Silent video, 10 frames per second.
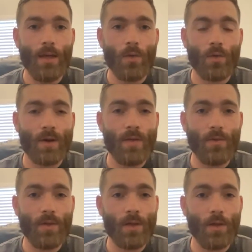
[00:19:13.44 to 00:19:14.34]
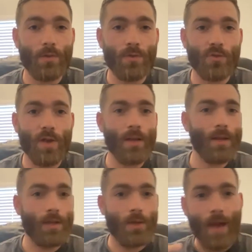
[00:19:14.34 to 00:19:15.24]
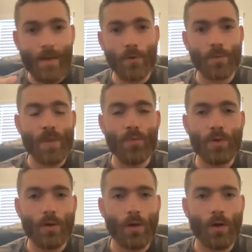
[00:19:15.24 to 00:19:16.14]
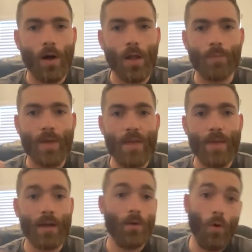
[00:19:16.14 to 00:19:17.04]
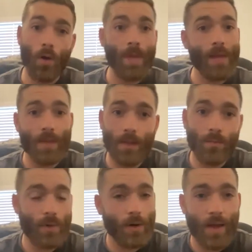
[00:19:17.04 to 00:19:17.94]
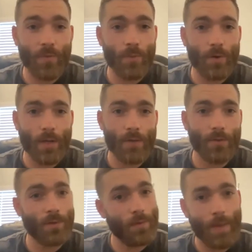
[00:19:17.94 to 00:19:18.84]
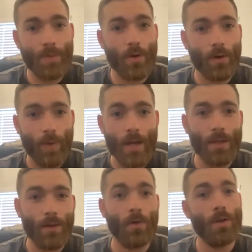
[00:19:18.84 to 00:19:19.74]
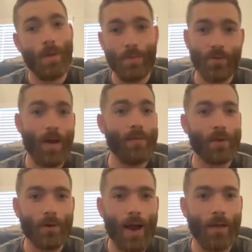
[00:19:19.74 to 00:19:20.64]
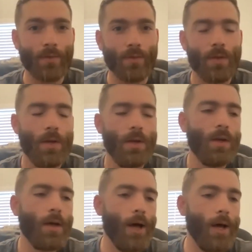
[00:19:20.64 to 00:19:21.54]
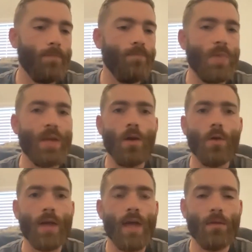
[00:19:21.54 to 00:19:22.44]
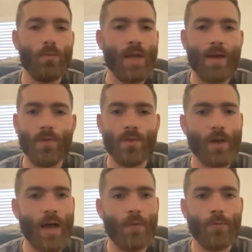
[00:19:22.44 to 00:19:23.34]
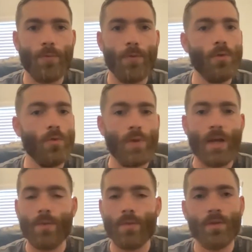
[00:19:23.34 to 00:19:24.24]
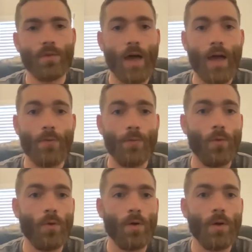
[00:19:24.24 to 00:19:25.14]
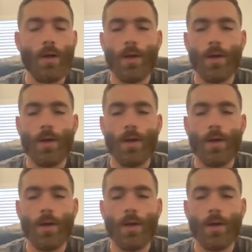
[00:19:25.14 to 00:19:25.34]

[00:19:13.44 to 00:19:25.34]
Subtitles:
Because then everything goes to shit. You have those people you can call up, hey, man, or it may be, we don't have communications. You may be on a radio, or you may be driving to their house, and know that, hey, we have this guy for food. We got this guy for